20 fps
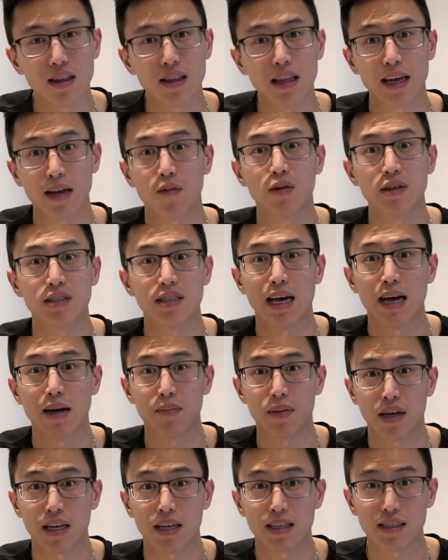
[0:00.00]
like what's
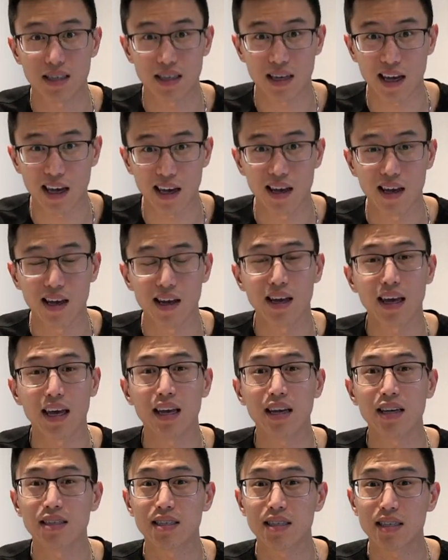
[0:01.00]
happening today.
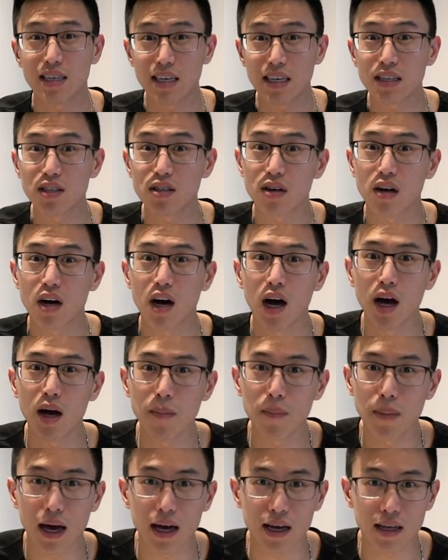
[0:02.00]
It is key to
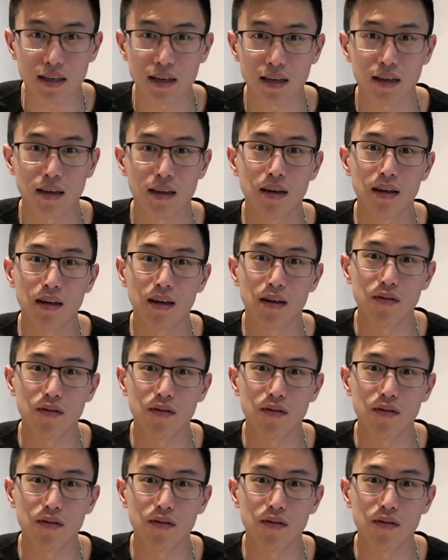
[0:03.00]
combating